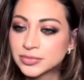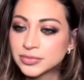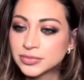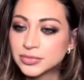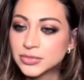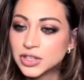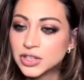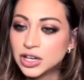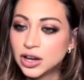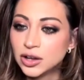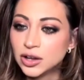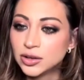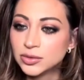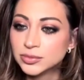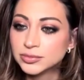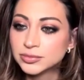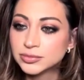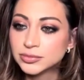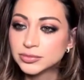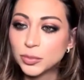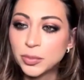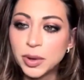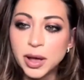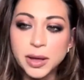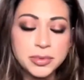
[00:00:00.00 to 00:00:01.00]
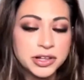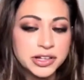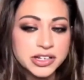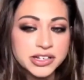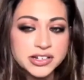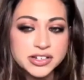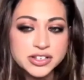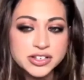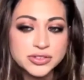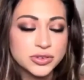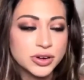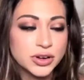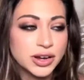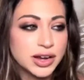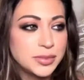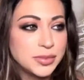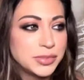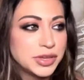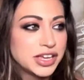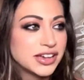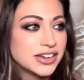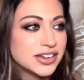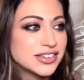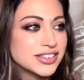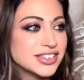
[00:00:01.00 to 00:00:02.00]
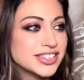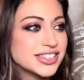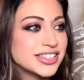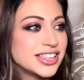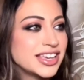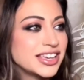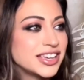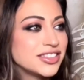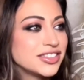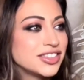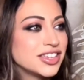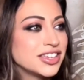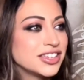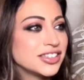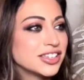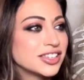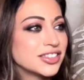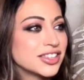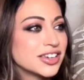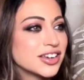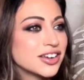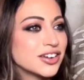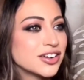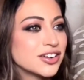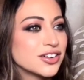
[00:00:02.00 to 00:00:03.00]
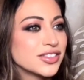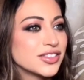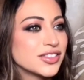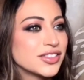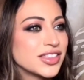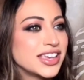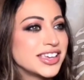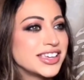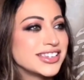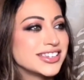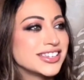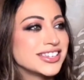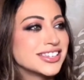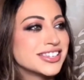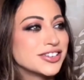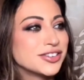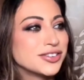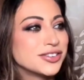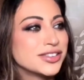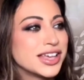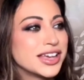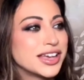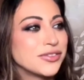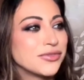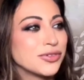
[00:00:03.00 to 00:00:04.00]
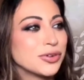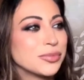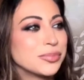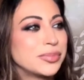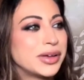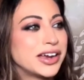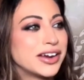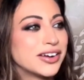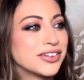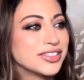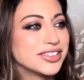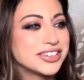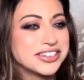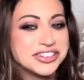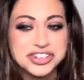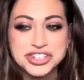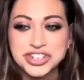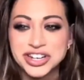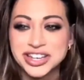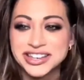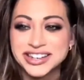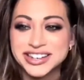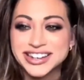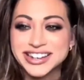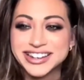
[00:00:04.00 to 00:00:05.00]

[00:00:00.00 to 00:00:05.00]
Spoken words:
You know, Republicans are great because they think that they can still like repair this shit.